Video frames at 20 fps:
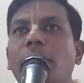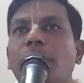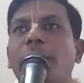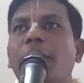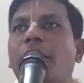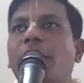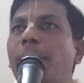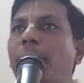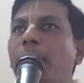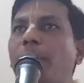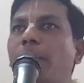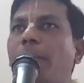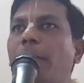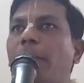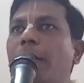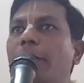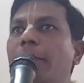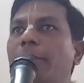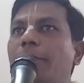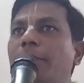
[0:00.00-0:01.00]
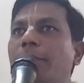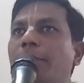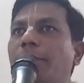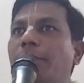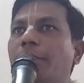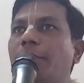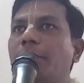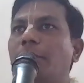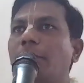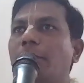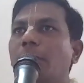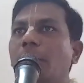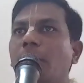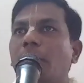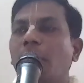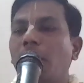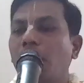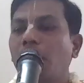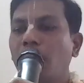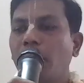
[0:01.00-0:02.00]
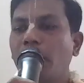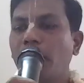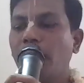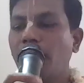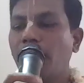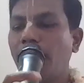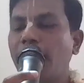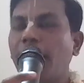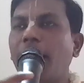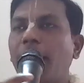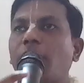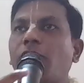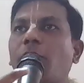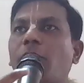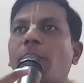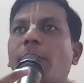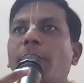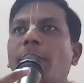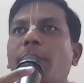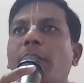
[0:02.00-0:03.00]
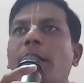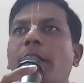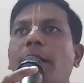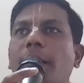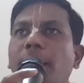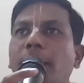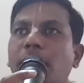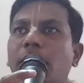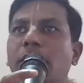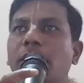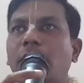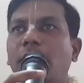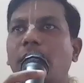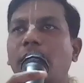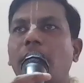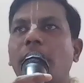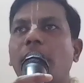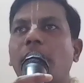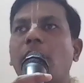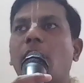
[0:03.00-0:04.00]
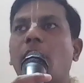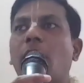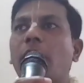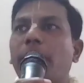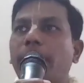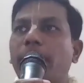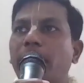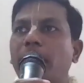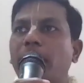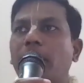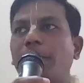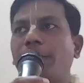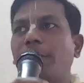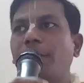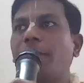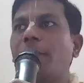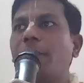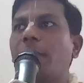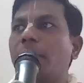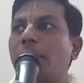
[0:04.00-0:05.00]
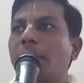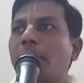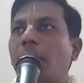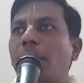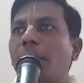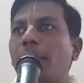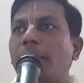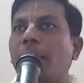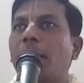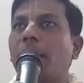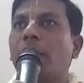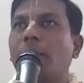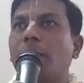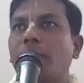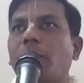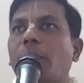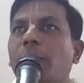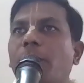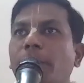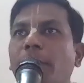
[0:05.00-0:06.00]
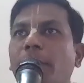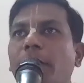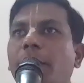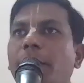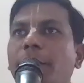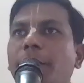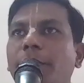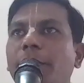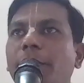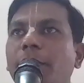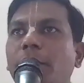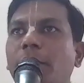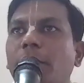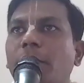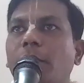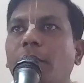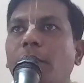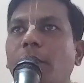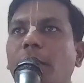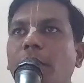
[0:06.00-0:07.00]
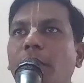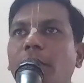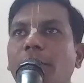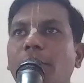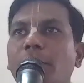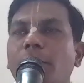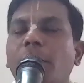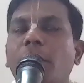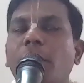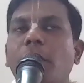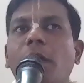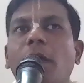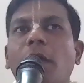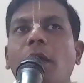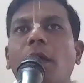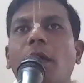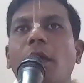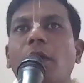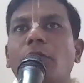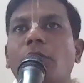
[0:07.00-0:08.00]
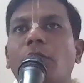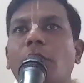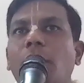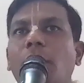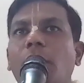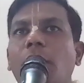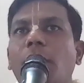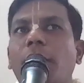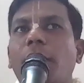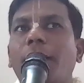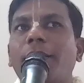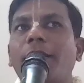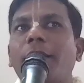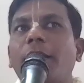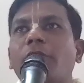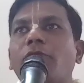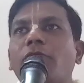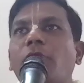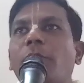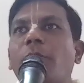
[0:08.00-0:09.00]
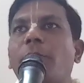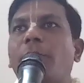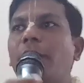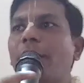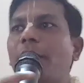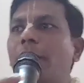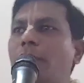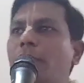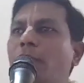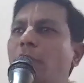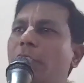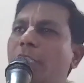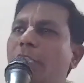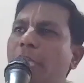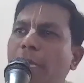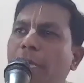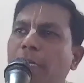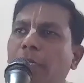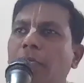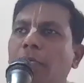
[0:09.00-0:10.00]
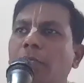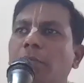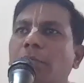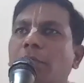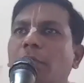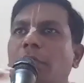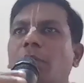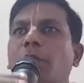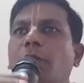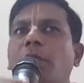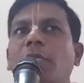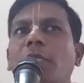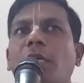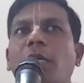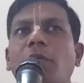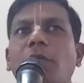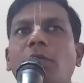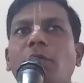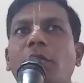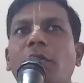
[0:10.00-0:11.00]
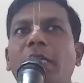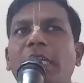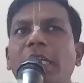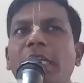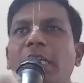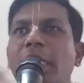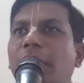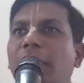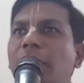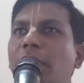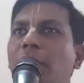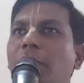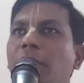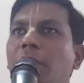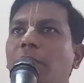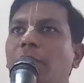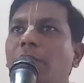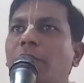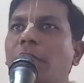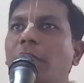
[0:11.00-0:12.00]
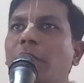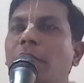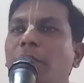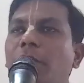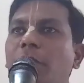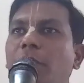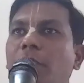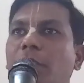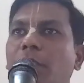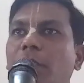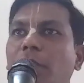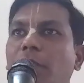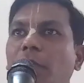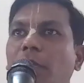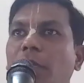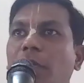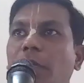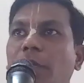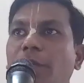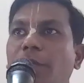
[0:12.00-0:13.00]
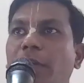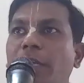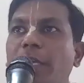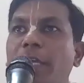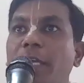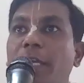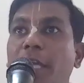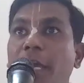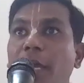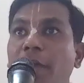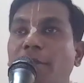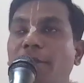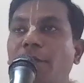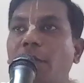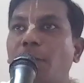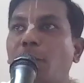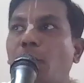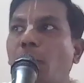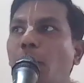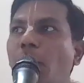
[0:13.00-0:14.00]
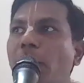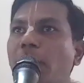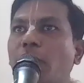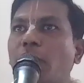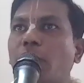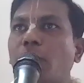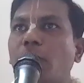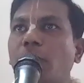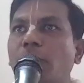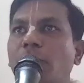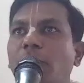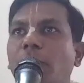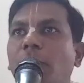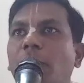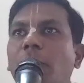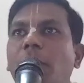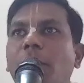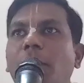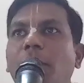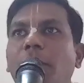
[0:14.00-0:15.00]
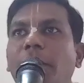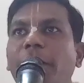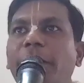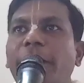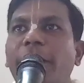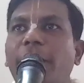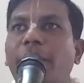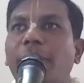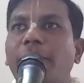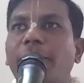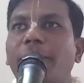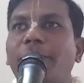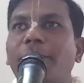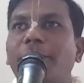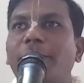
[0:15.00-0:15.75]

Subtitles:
Srila Prabhupada. Okay, Radhanath Swami Maharaj is a god brother of our Jayapataka Swami Maharaj. Okay. So Radhanath Swami Maharaj was young. He was around teenage when he came from US to India,